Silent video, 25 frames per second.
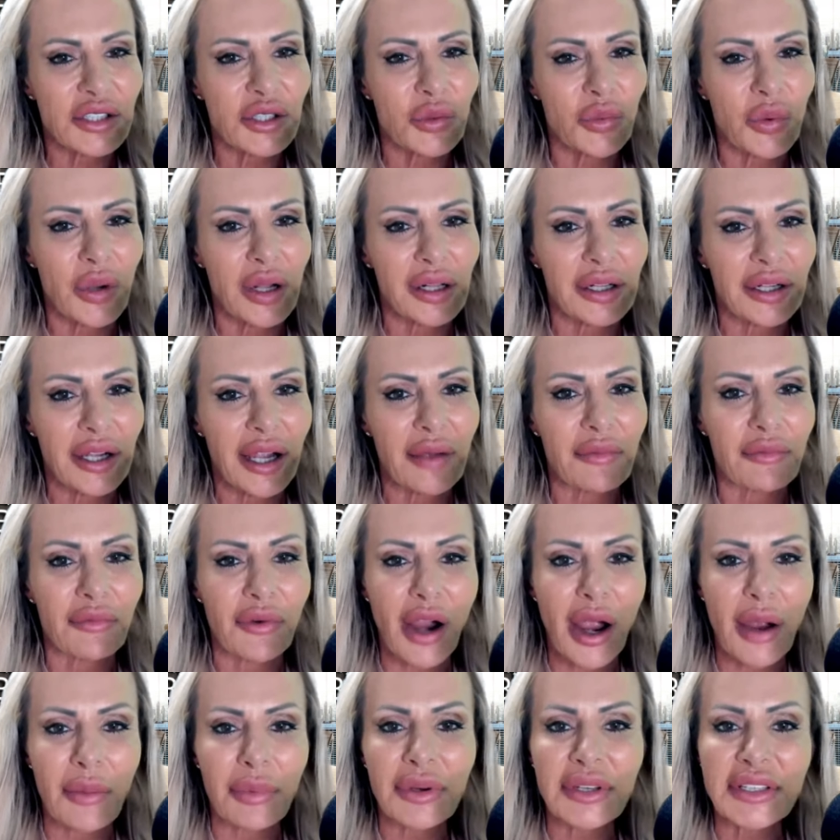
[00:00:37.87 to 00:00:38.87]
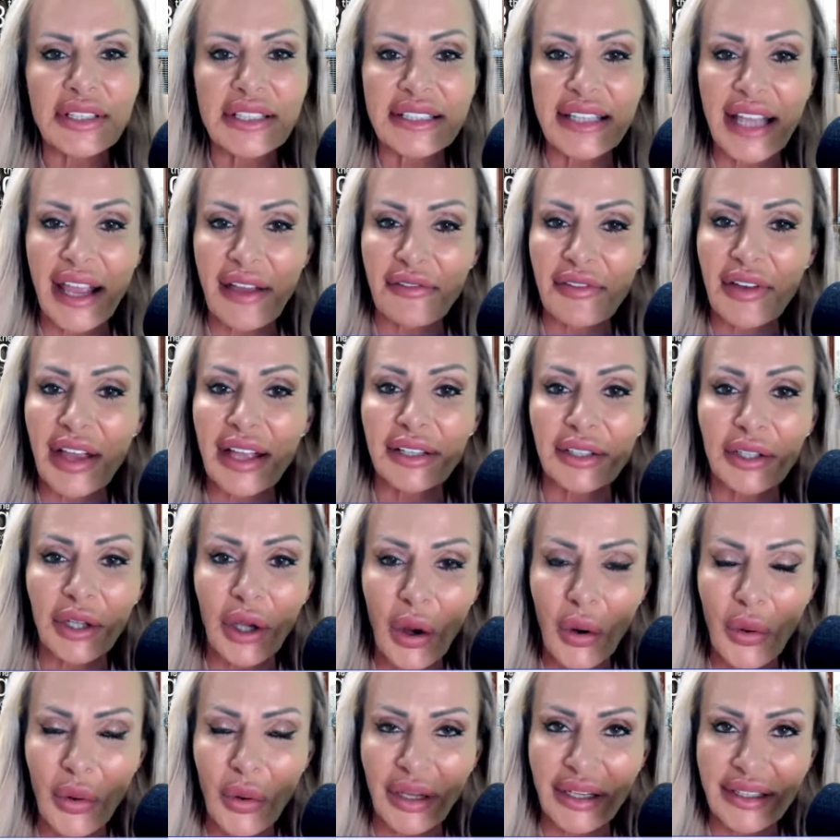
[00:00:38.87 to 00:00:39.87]
to welcome Robert Stephan
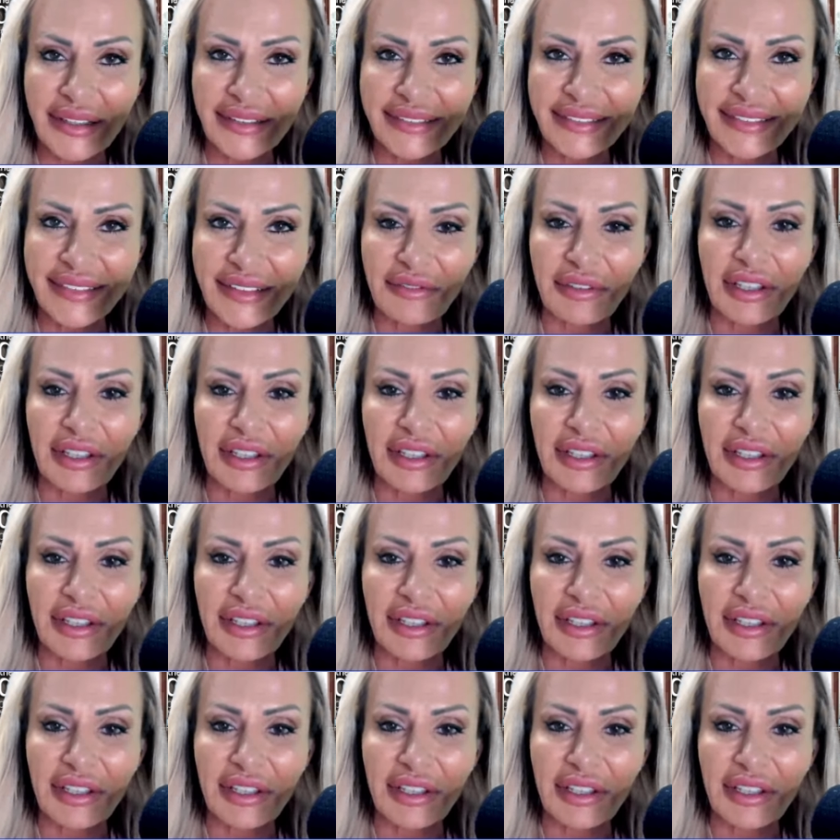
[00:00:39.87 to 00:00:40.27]
Cohen,